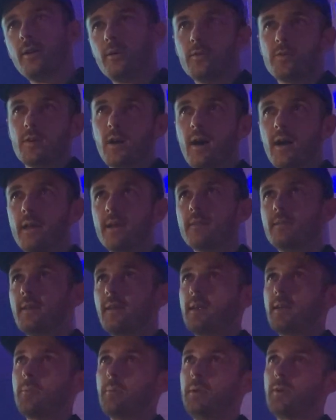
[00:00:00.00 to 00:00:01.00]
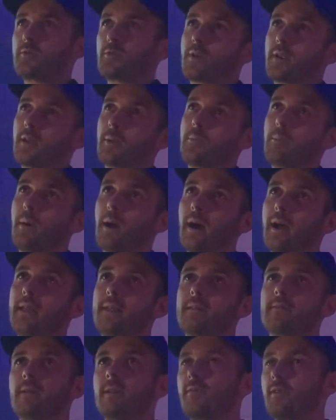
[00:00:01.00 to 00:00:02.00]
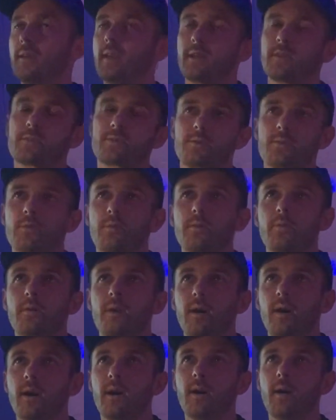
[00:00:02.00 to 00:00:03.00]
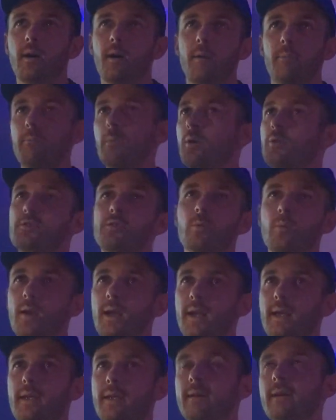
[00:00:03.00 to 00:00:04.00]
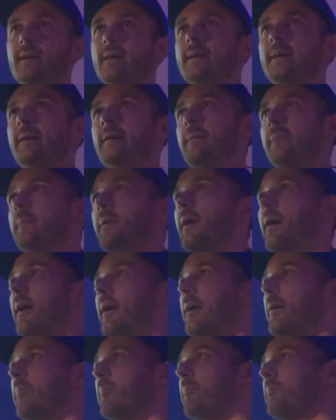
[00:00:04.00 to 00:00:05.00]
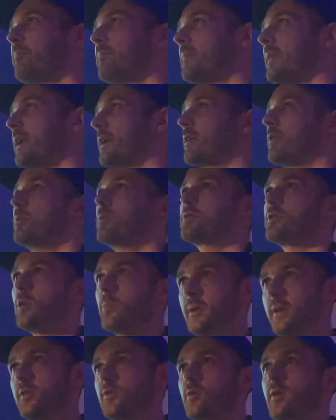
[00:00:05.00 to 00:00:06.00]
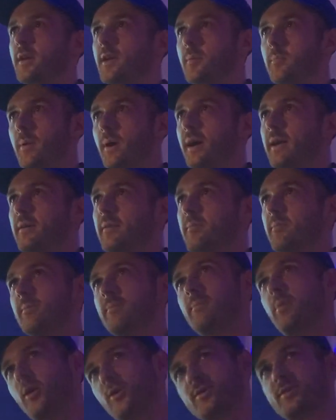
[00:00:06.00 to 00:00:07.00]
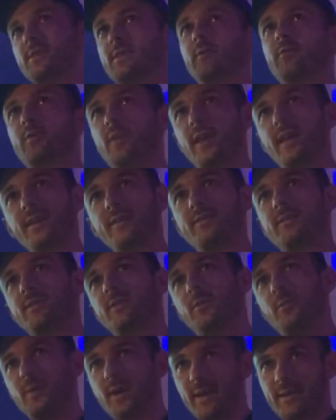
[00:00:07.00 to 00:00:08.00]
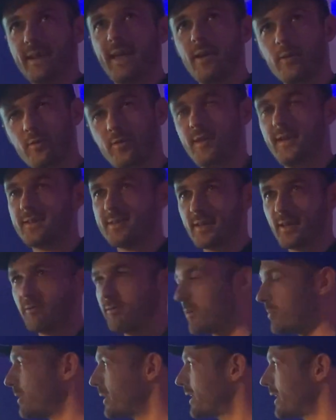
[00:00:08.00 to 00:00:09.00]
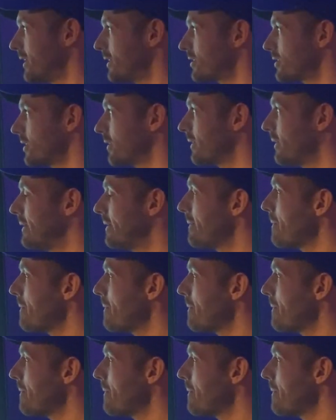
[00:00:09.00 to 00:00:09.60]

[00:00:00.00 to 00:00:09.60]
your diet, they can be triggered by living next to a motorway. They can also be triggered by positive things and you get healthy cell replication.